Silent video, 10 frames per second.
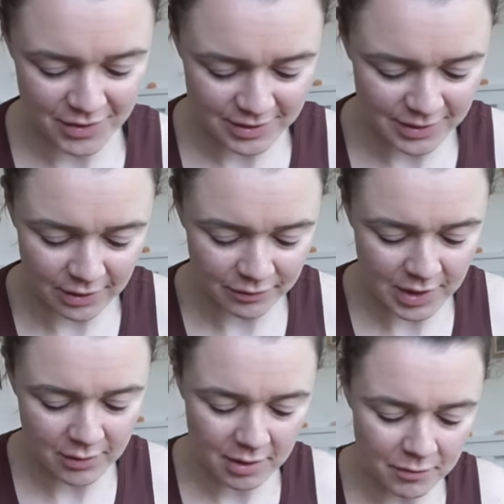So
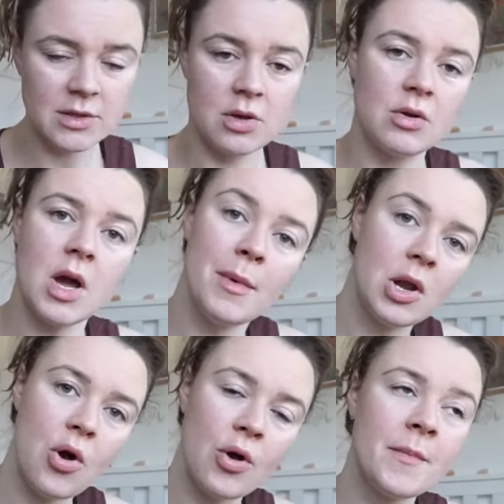anyway, so come
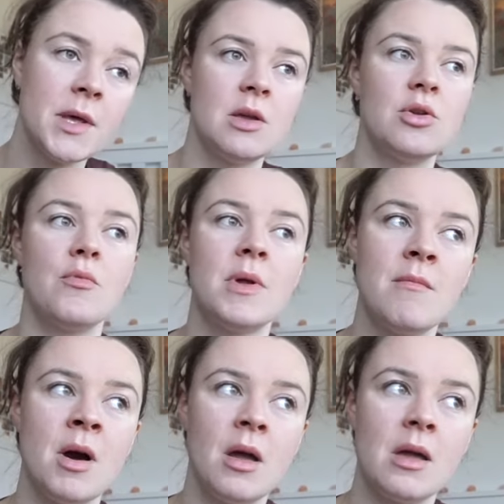along, you'll meet
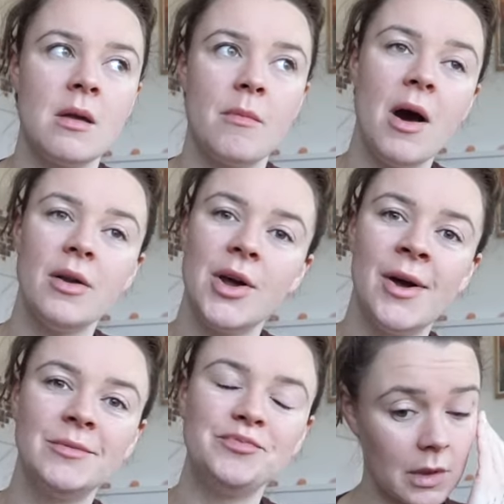my
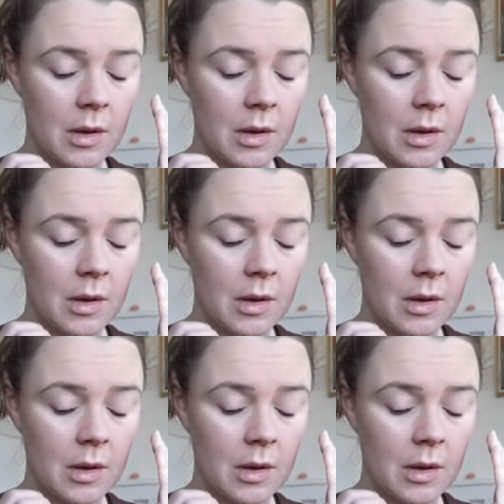partner.